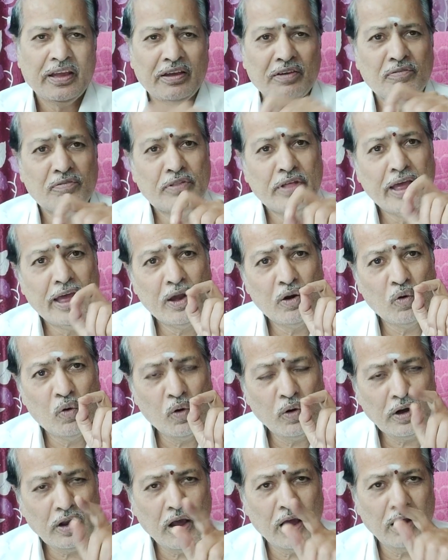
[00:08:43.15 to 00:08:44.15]
If their
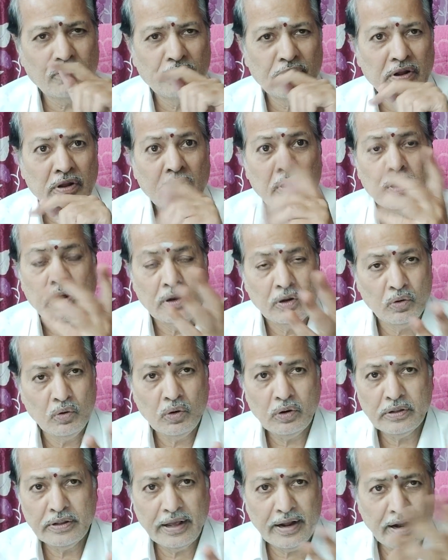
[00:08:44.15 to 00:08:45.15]
own confidence, you
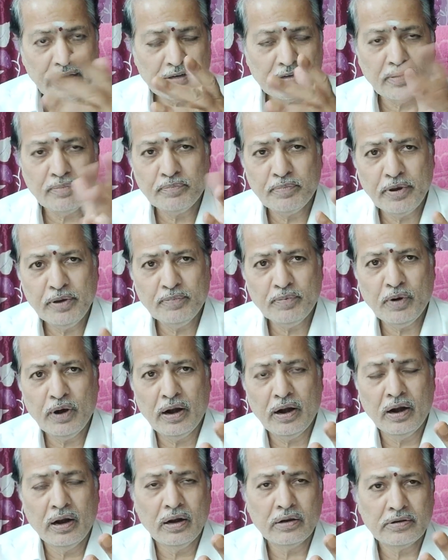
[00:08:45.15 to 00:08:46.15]
know, there are some
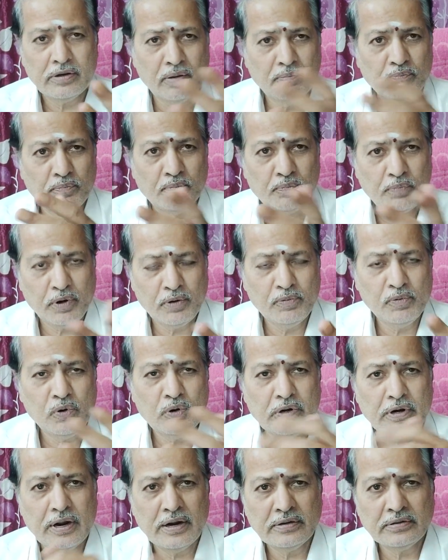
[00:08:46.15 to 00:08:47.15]
people, some
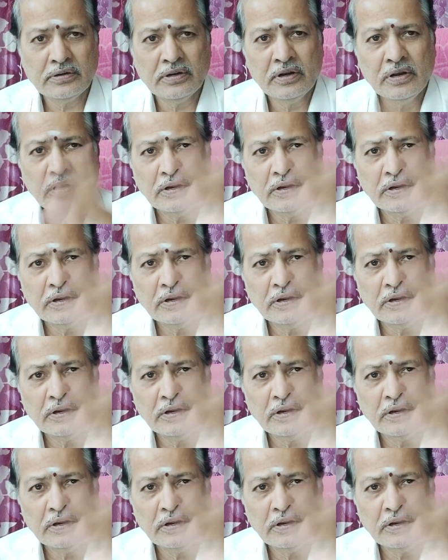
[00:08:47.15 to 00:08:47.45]
promoters,